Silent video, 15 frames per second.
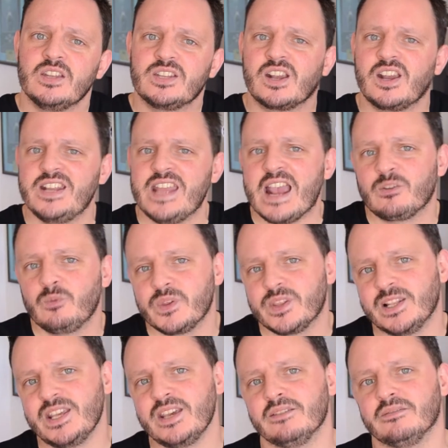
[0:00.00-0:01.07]
to connect with
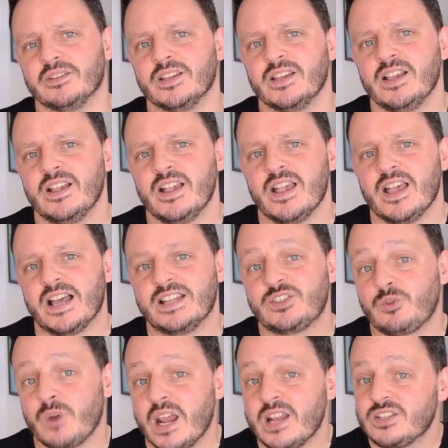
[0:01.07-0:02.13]
Liv and
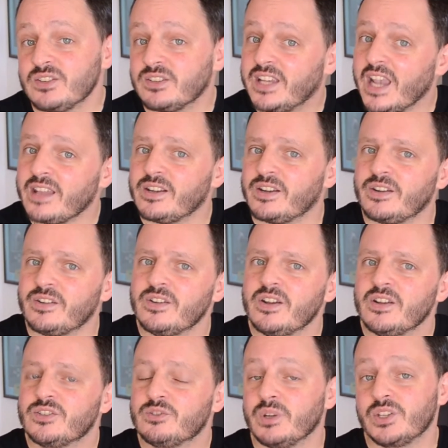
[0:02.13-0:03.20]
trying to get her
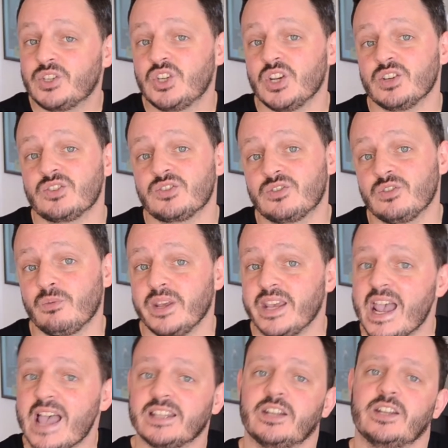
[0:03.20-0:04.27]
to adjust to
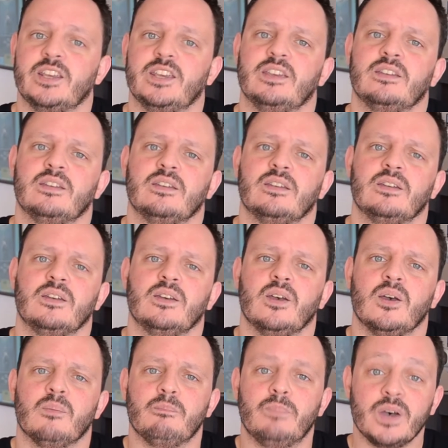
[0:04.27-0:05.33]
reality.
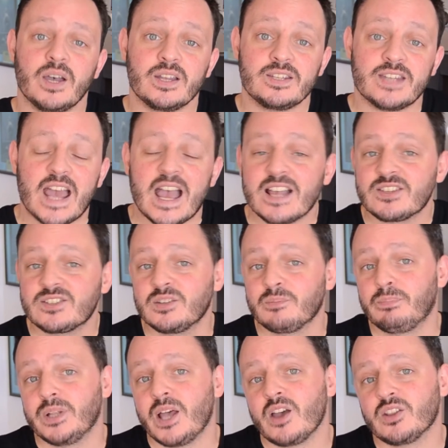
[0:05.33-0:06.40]
But as the
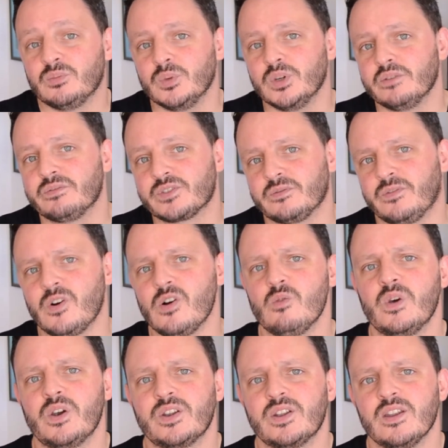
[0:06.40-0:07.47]
plot moves
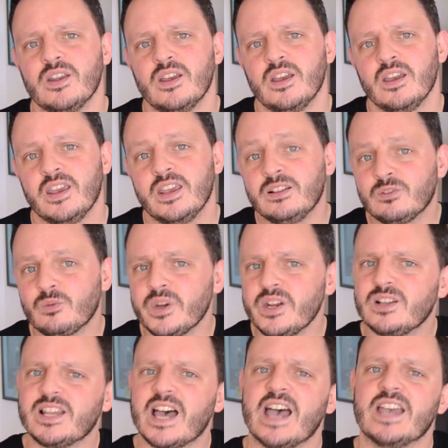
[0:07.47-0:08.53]
forward, he'll
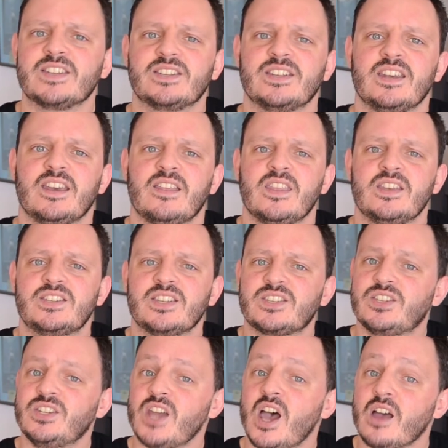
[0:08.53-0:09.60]
realize this is
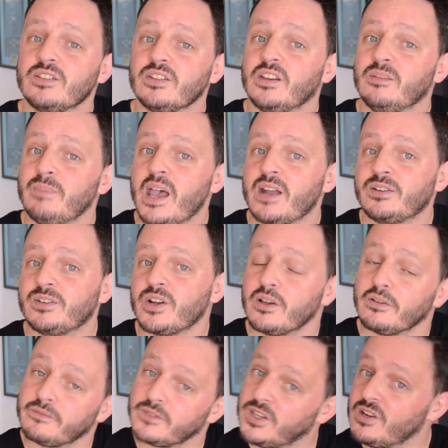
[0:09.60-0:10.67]
not a matter
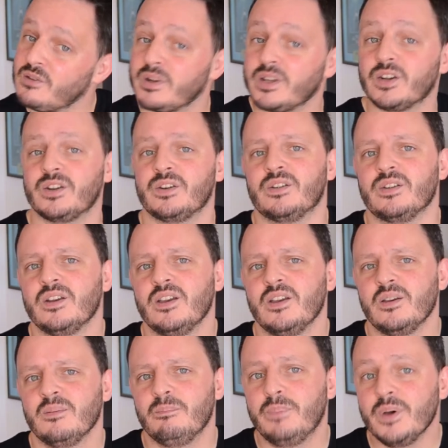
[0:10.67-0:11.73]
of curing her,
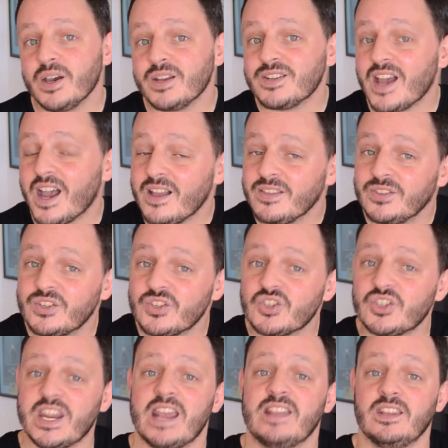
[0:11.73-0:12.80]
but
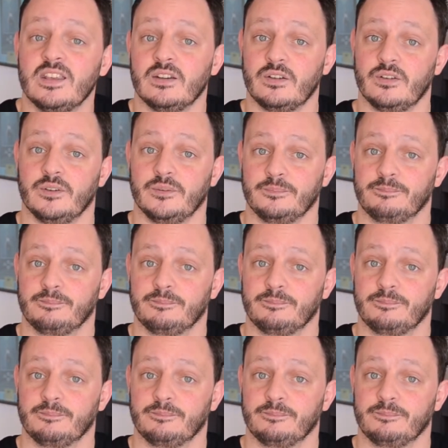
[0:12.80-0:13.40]
understanding her.